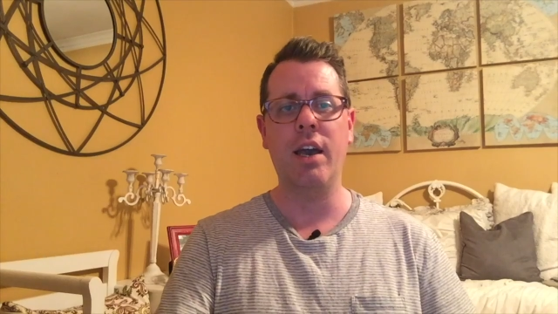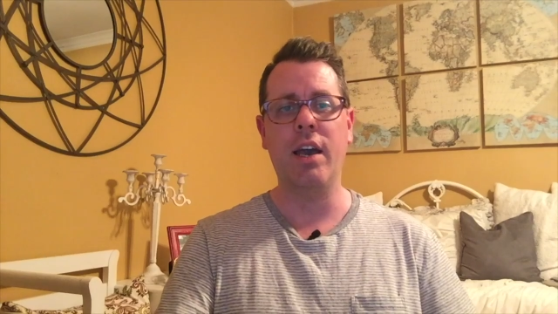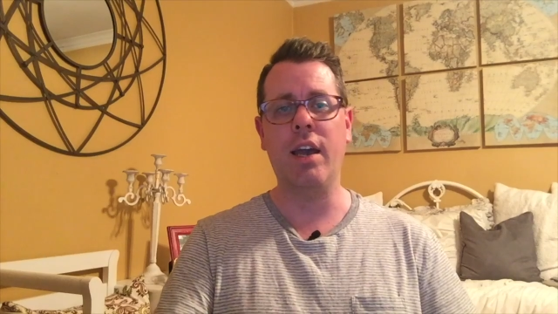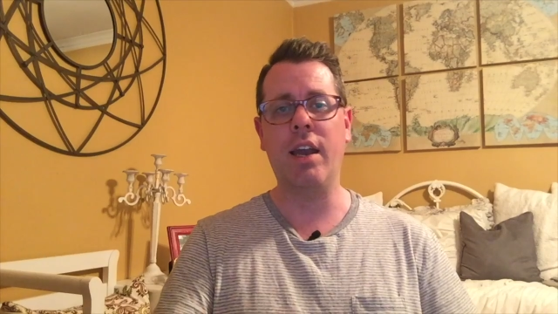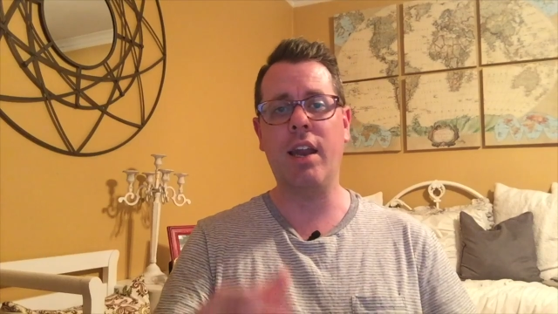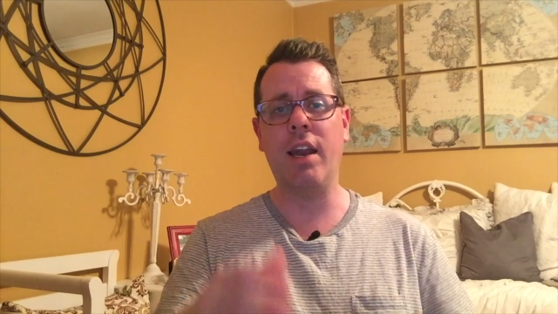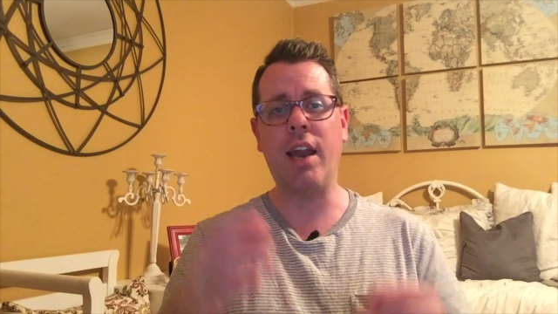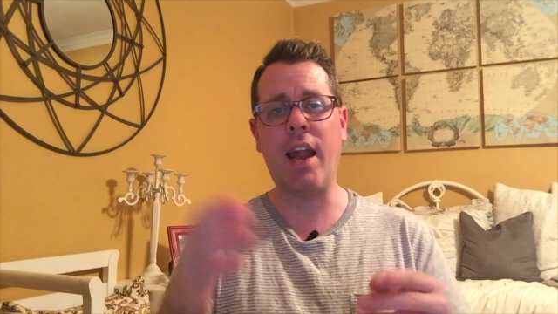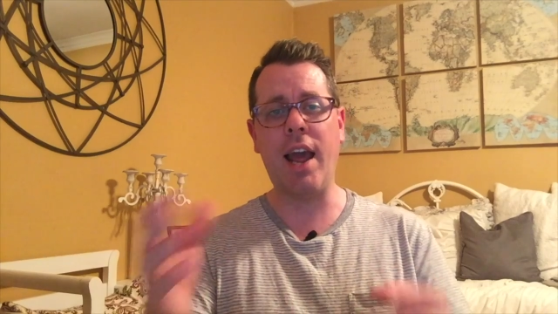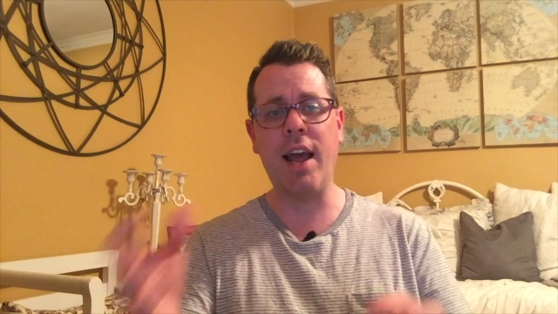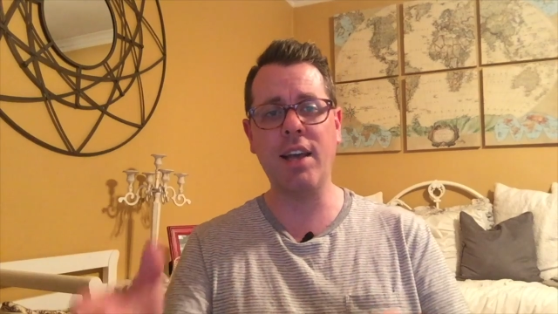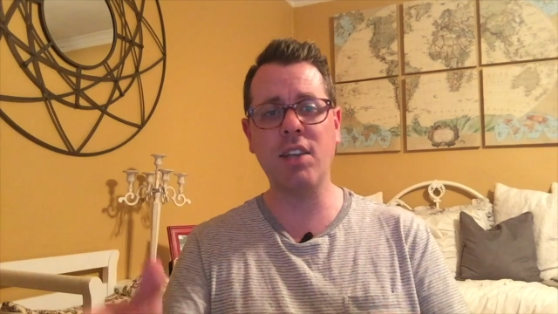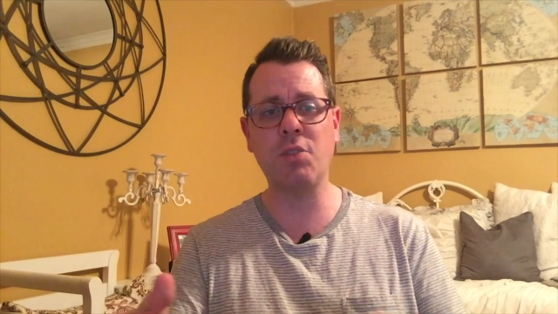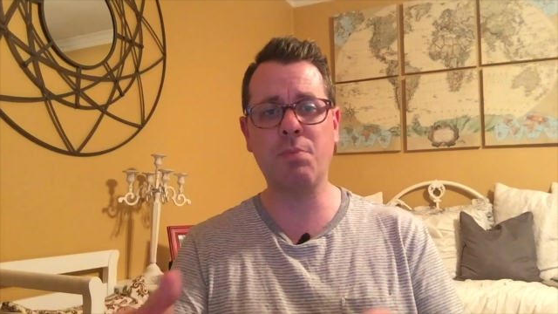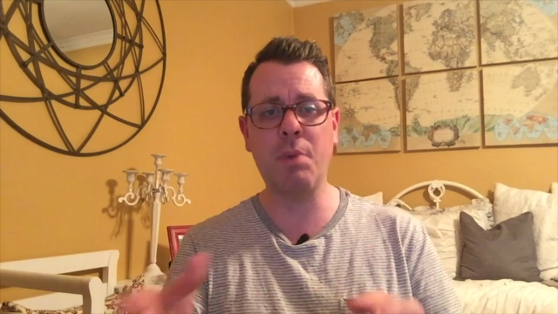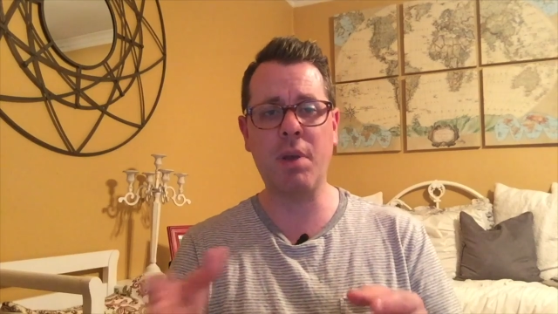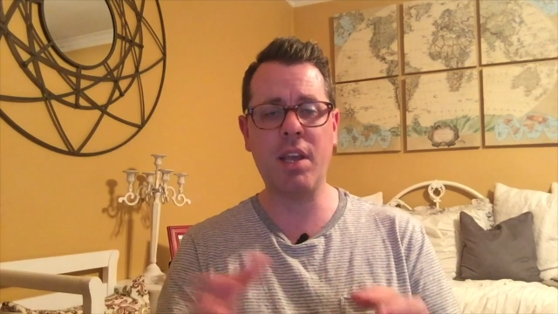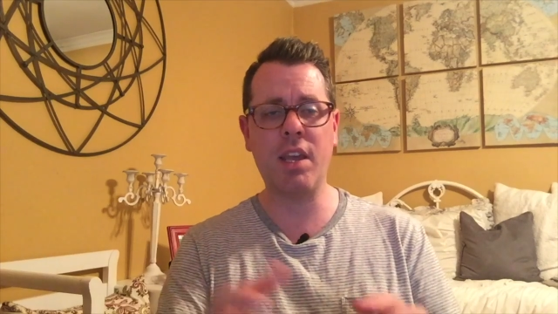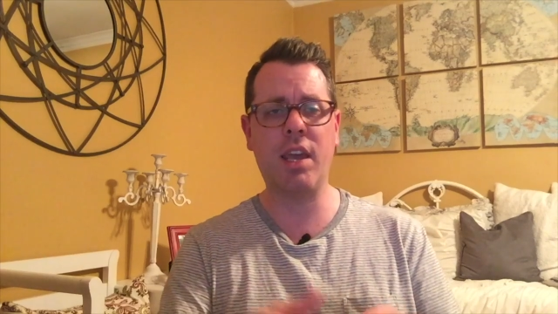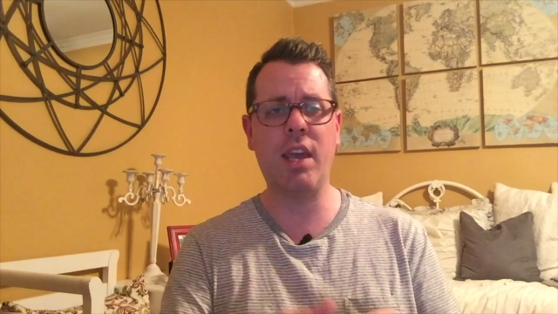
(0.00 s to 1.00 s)
and it has
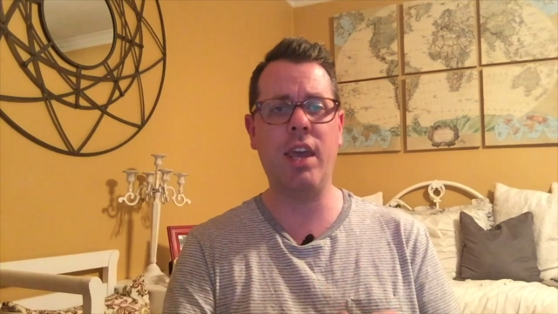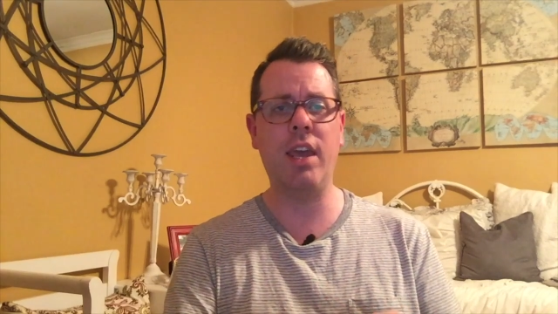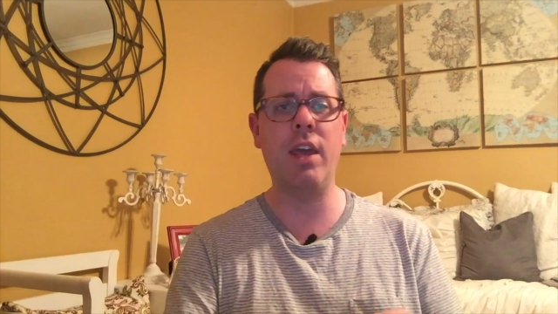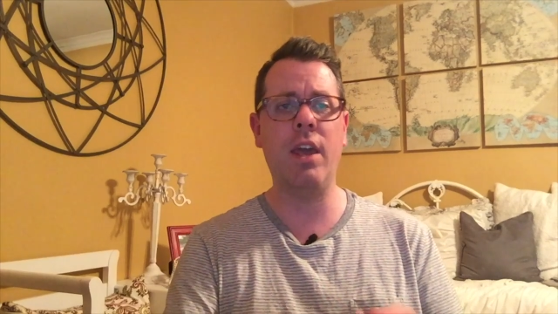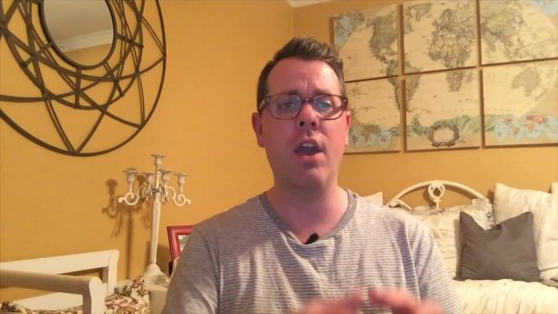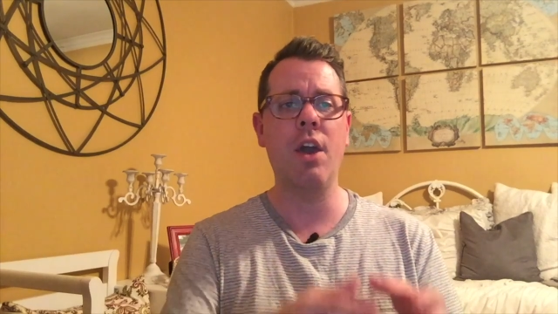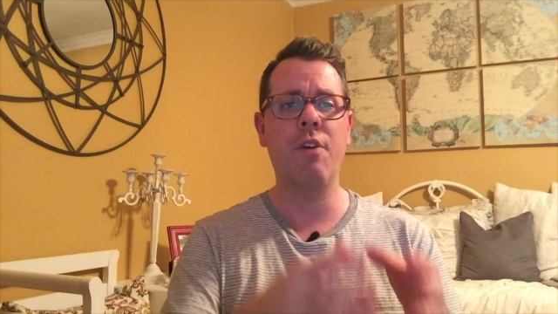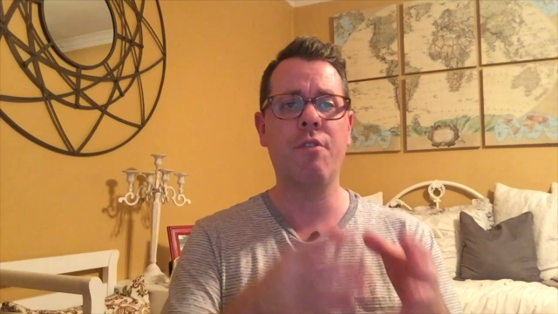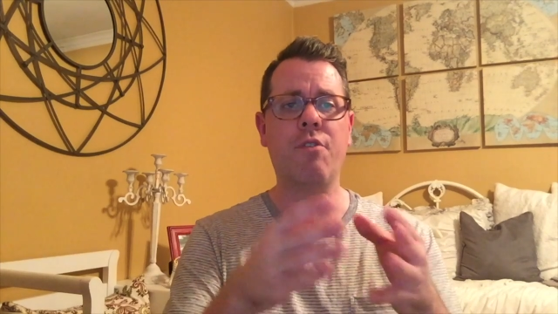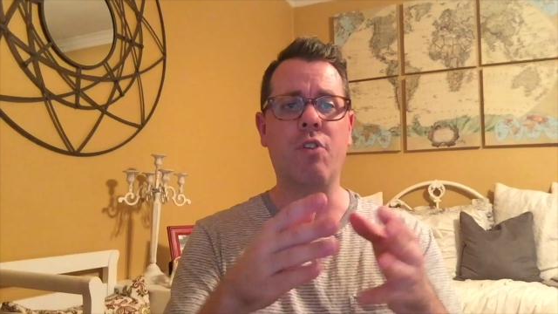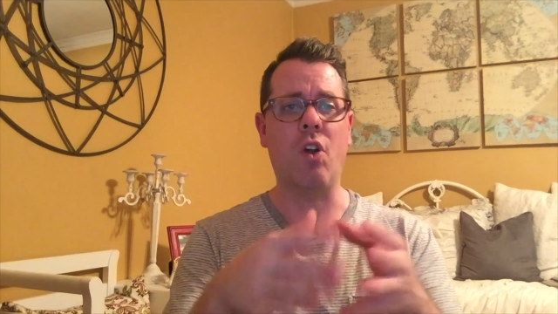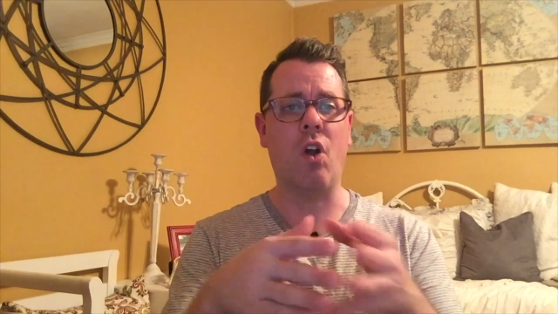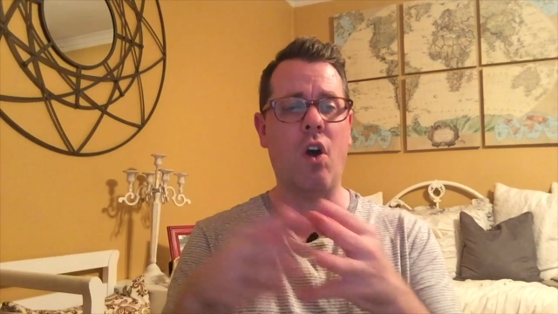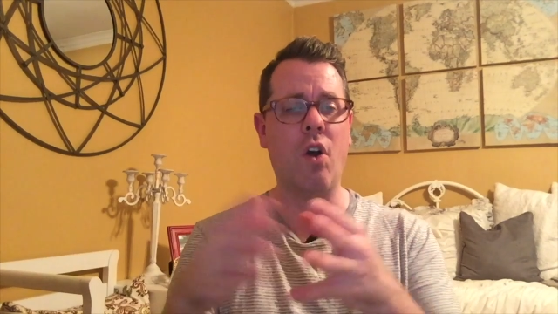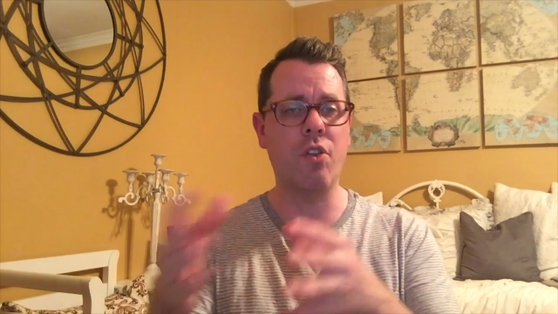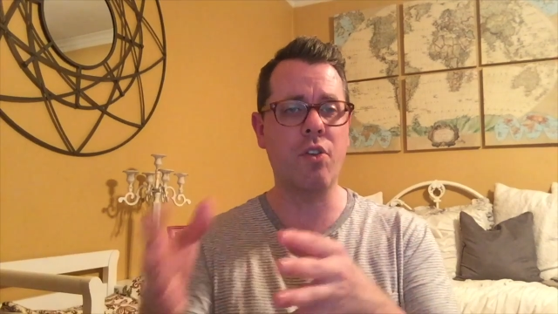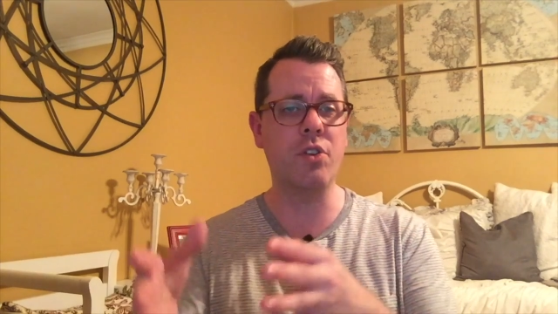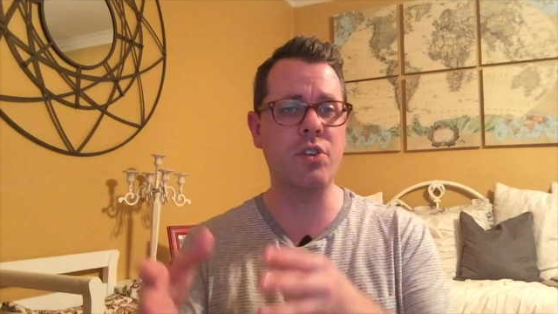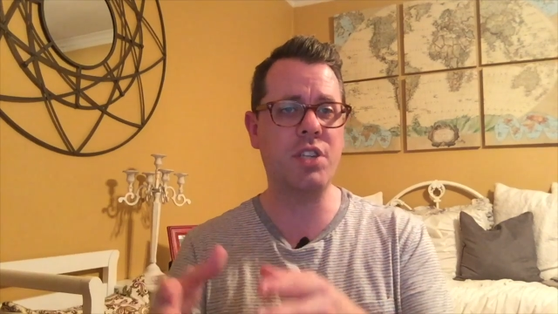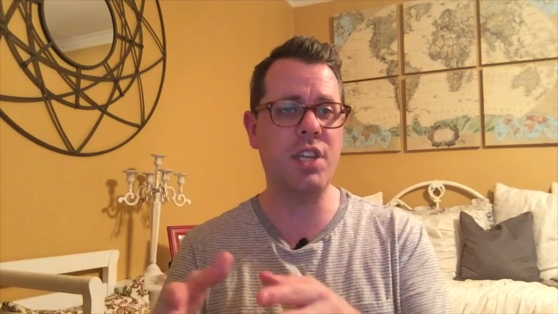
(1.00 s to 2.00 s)
been key for
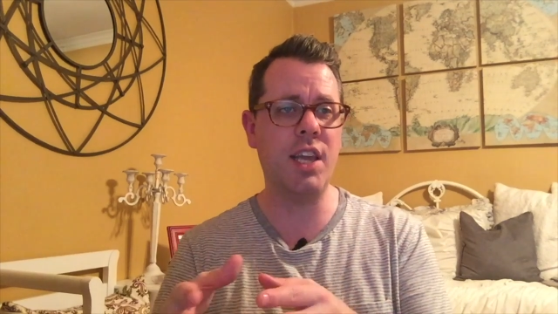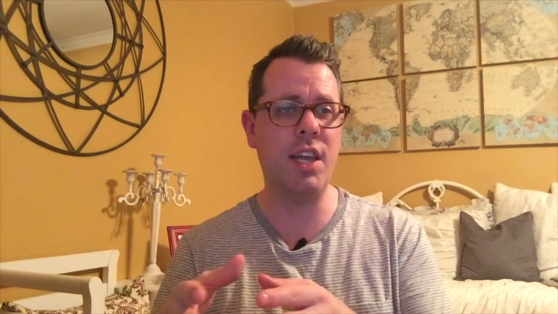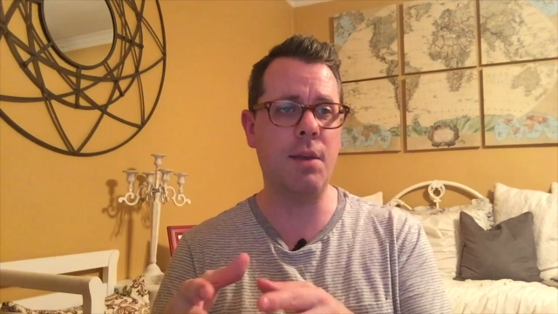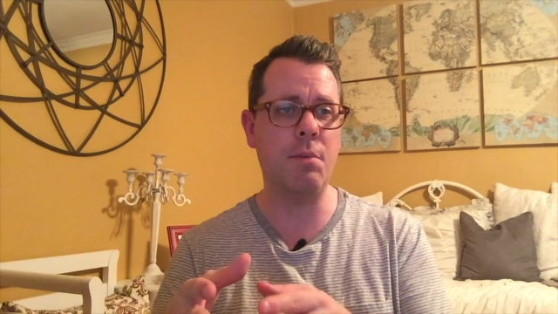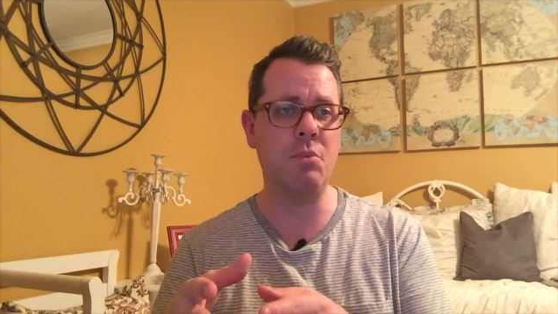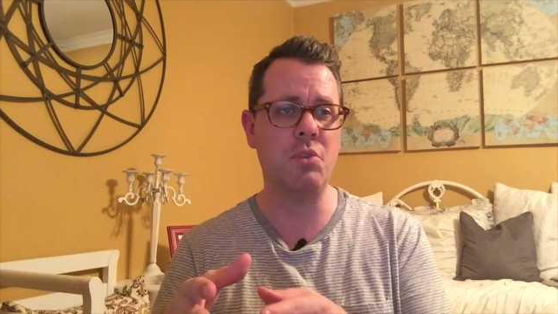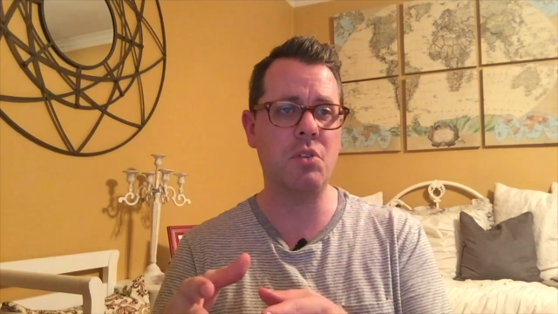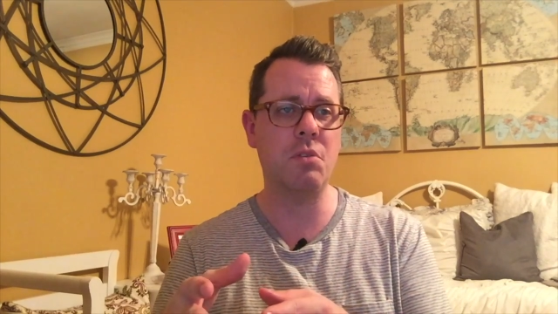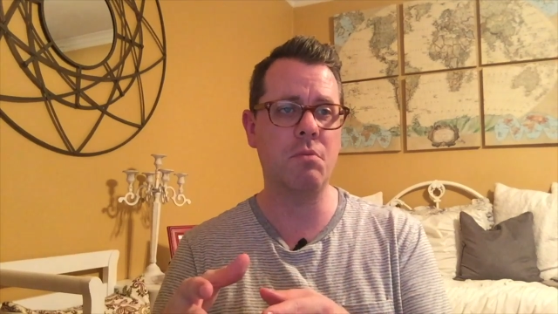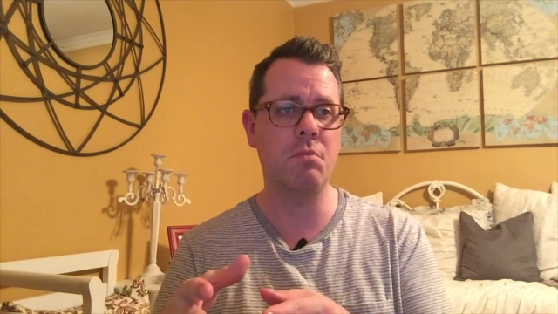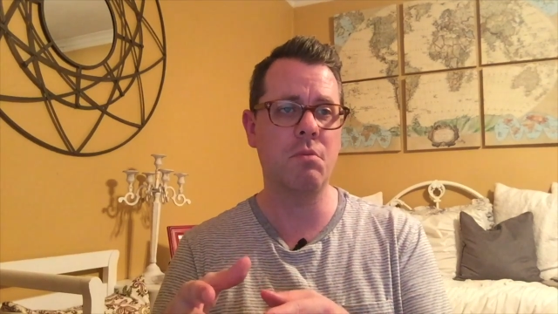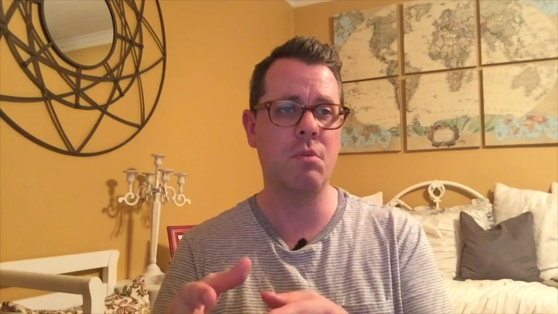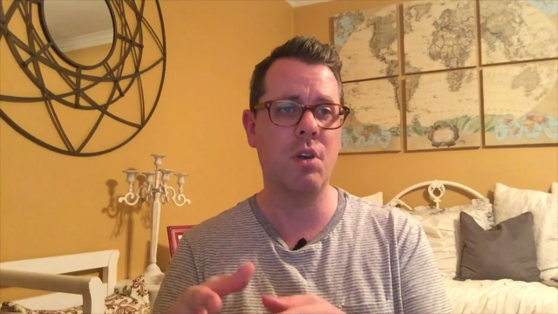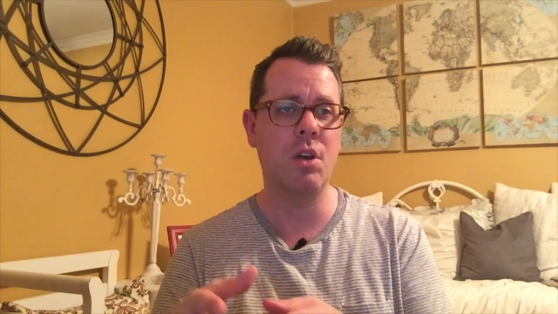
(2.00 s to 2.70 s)
other teams.